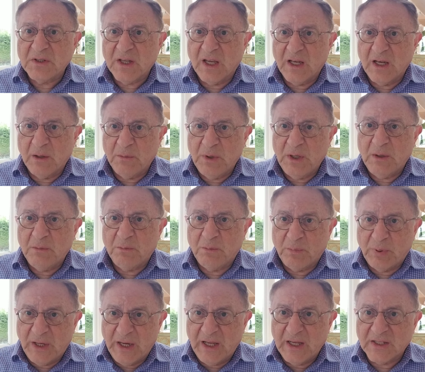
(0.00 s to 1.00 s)
is gonna be
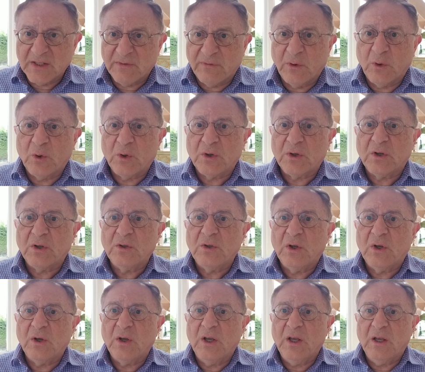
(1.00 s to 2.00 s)
place for
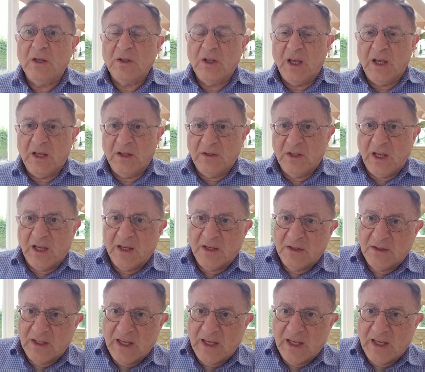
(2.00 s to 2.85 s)
the